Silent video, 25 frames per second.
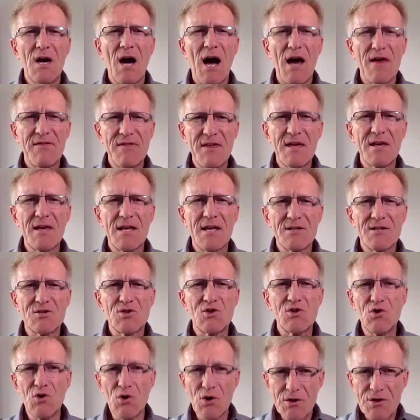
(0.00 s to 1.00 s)
I think
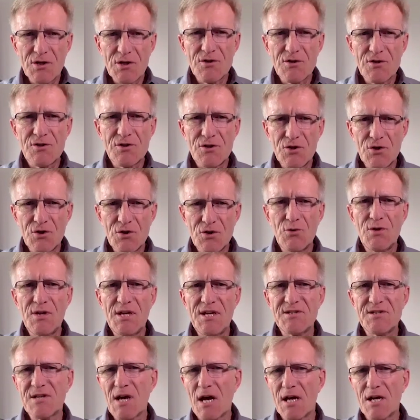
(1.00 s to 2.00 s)
it's good to do
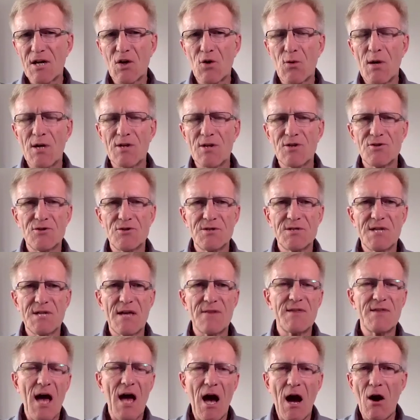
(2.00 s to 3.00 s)
these kind of questions
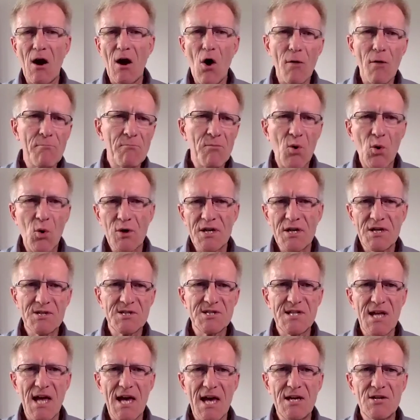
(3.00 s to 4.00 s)
at the onboarding
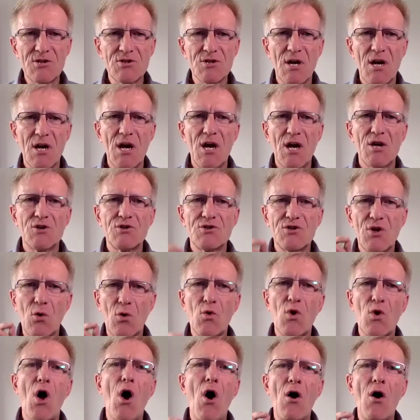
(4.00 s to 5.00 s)
stage, so
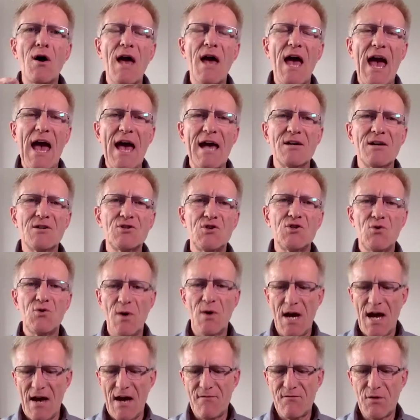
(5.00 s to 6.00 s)
long as you
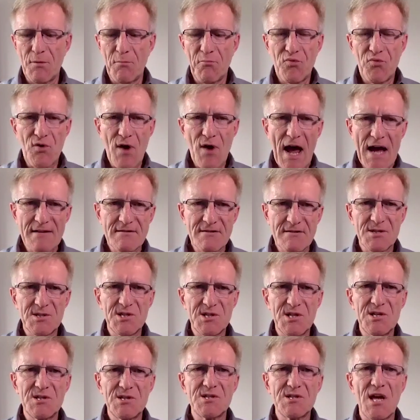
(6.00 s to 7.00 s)
have the
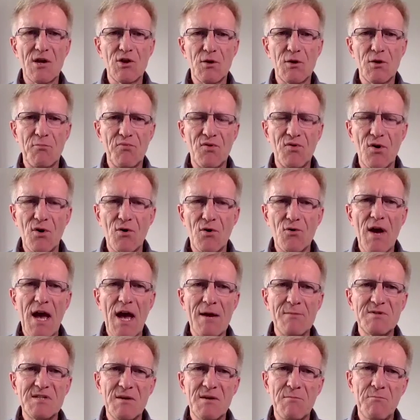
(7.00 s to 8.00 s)
practices and the
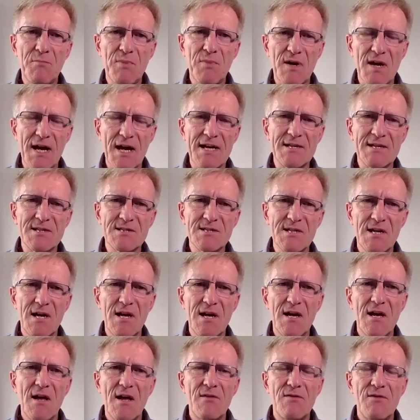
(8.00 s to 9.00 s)
programs in place
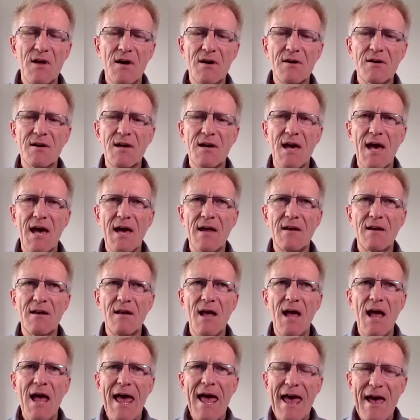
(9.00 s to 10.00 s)
that can
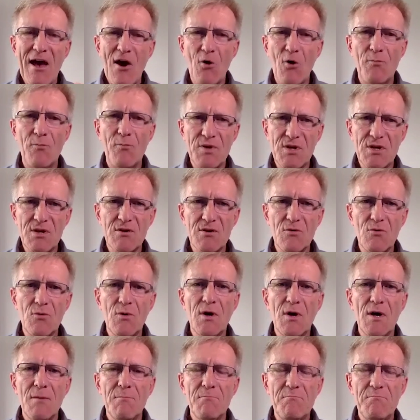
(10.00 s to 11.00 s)
help
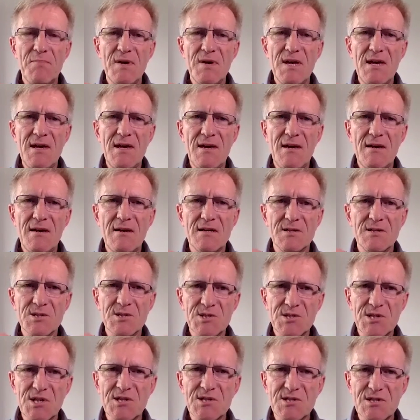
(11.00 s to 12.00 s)
you be
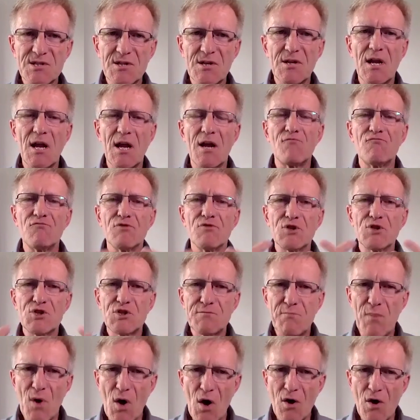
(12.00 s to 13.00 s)
consistent and
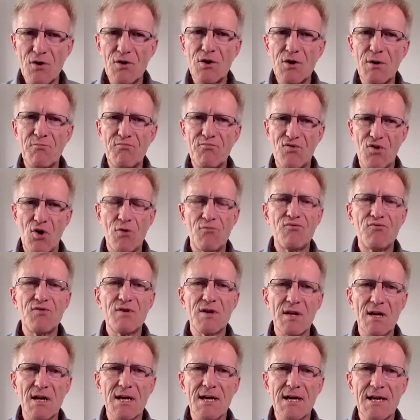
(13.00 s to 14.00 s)
respond
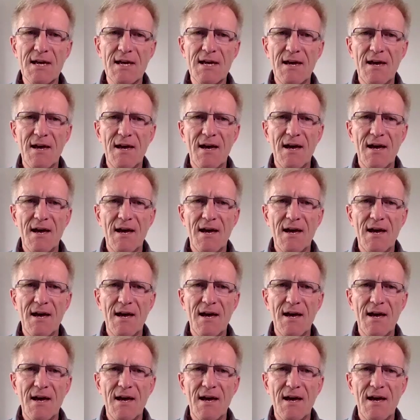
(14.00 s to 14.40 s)
appropriately